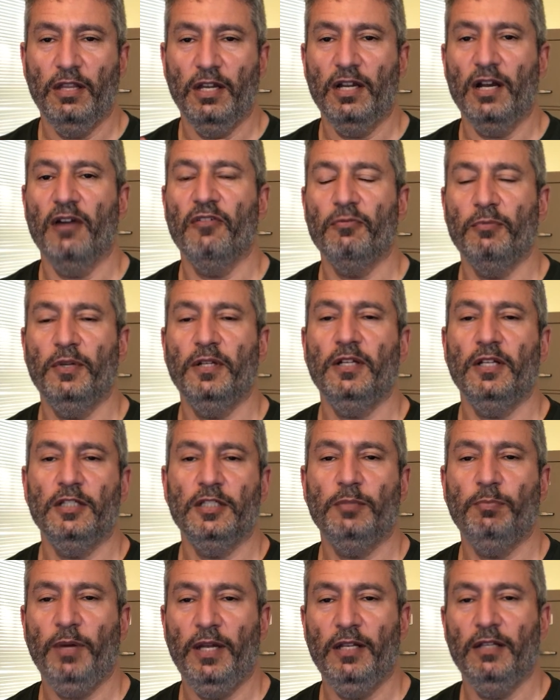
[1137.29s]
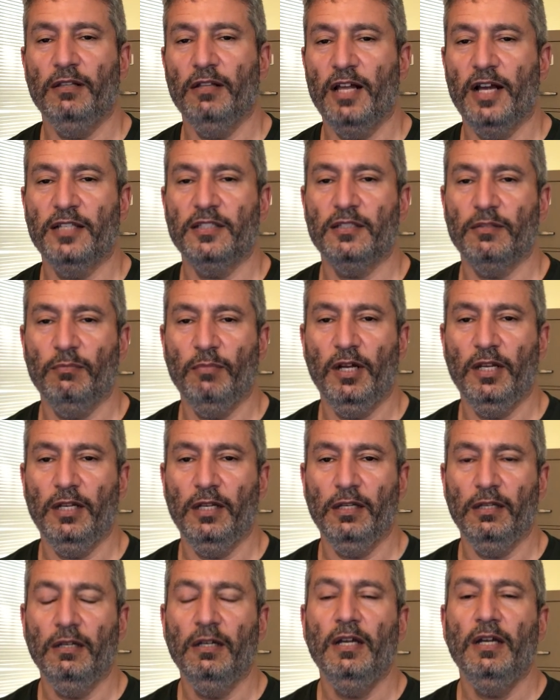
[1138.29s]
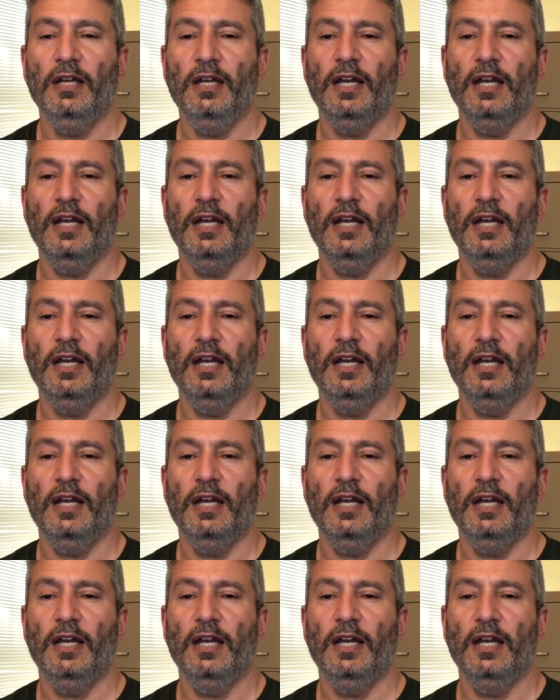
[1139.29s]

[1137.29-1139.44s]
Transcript: the government can spend lots of money,